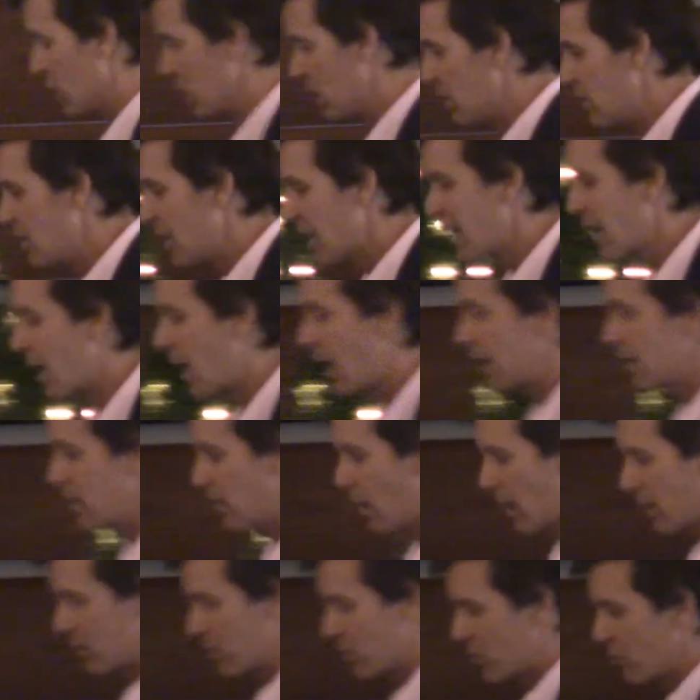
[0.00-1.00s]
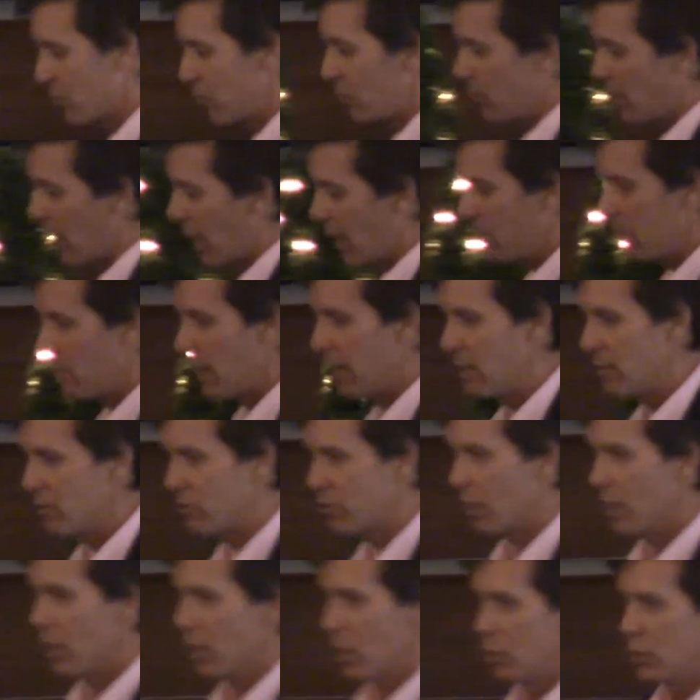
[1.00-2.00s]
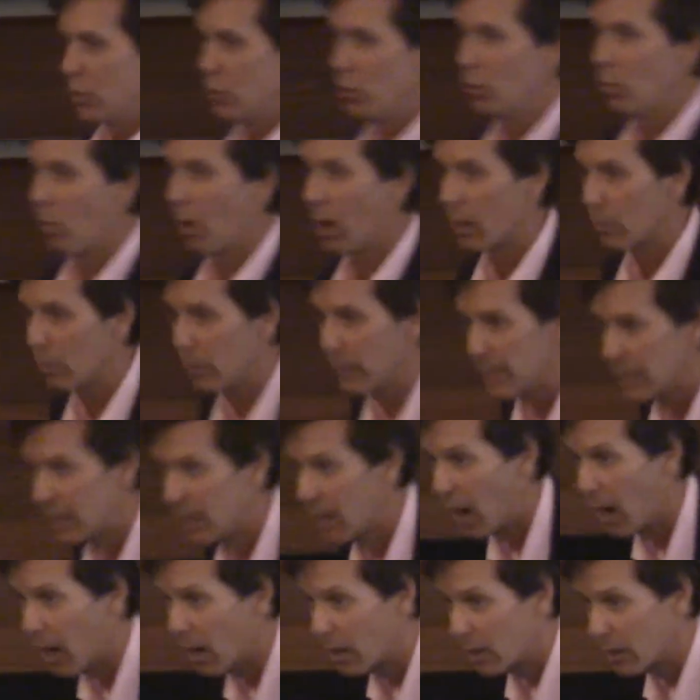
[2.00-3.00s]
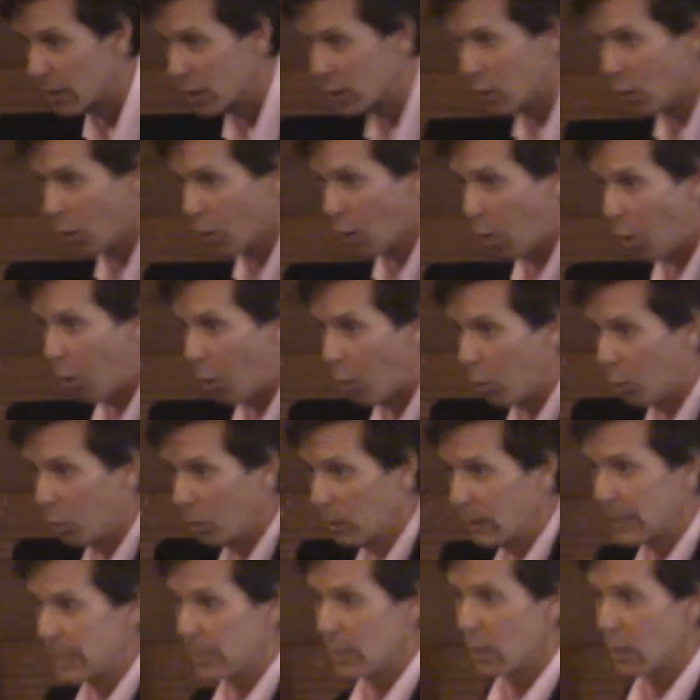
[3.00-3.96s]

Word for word: dikaiosune, means you are regarded holy,